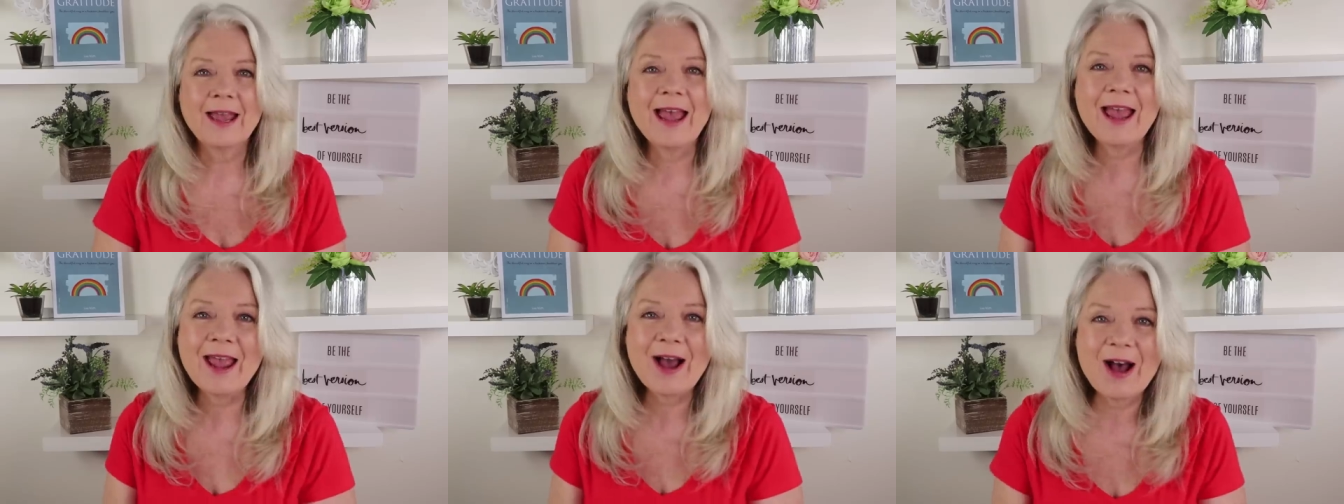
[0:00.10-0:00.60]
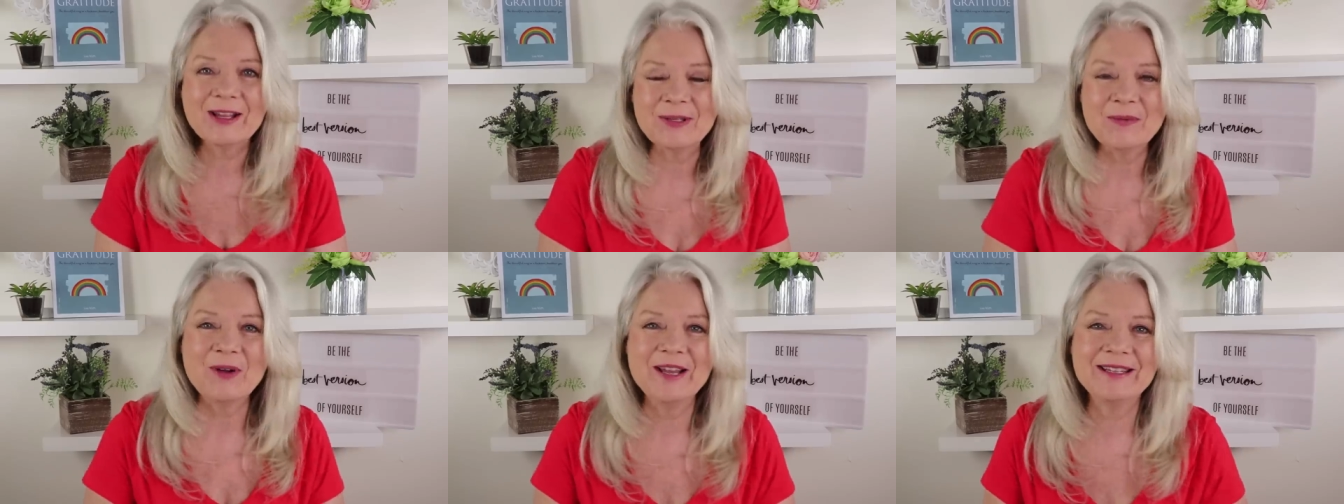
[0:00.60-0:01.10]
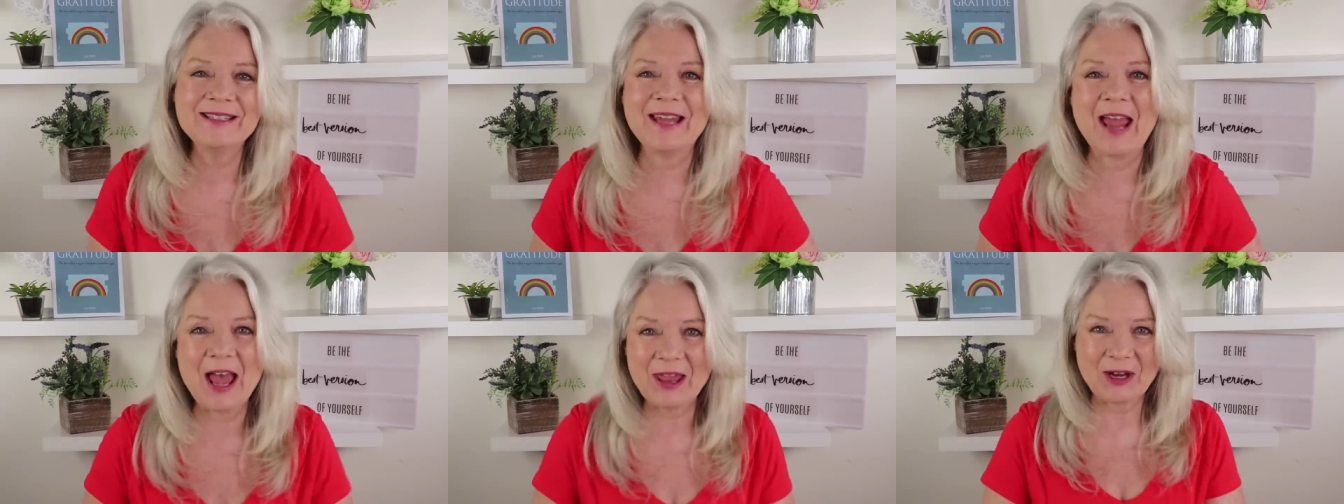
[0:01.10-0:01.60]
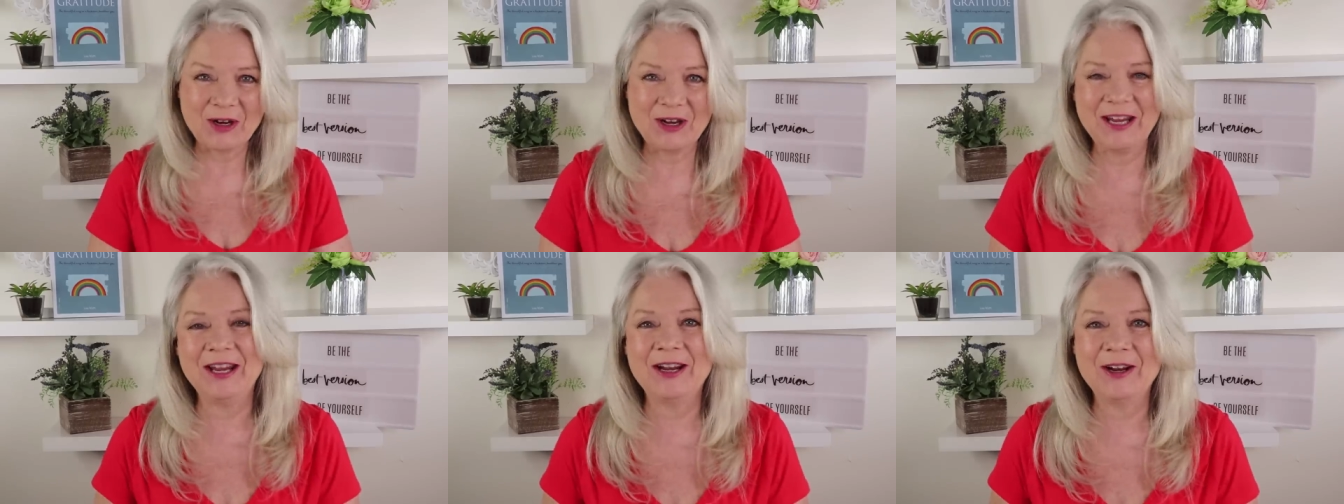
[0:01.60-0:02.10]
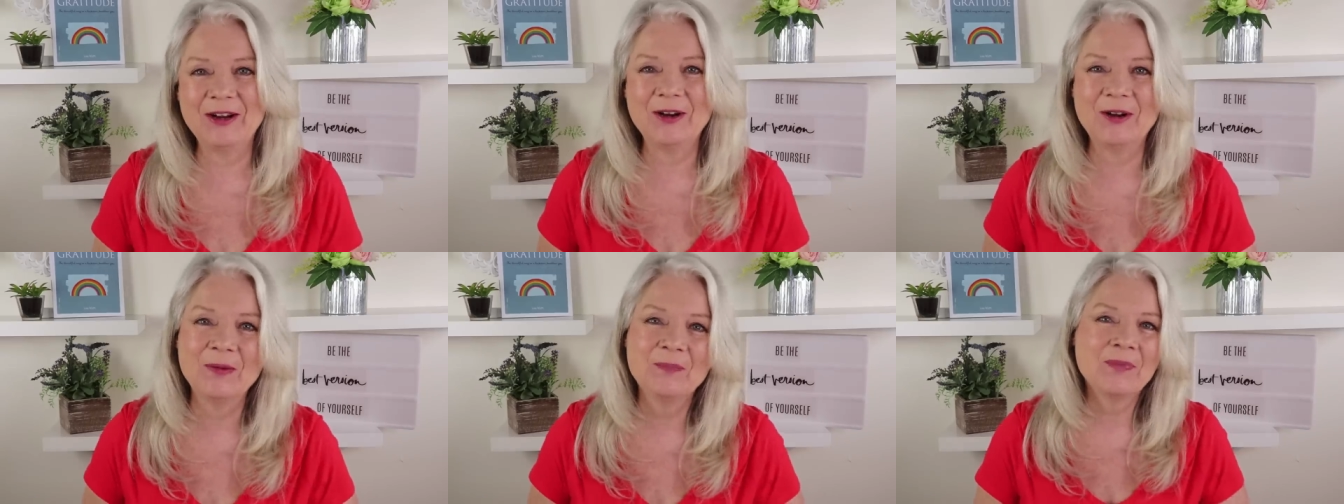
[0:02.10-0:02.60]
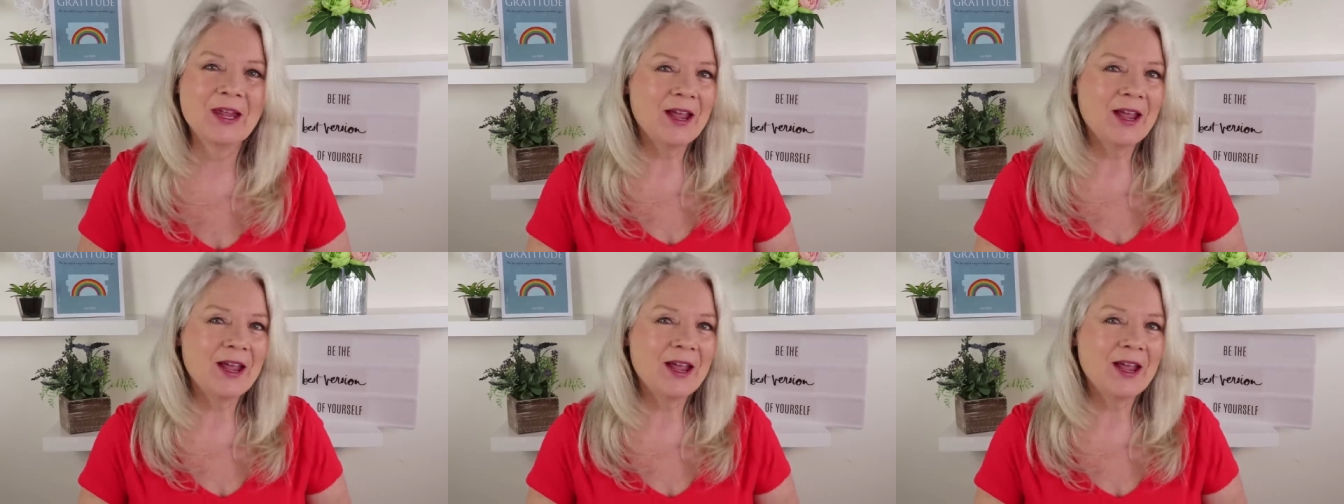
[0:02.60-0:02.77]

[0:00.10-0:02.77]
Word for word: Hey awesome ones, Heather here.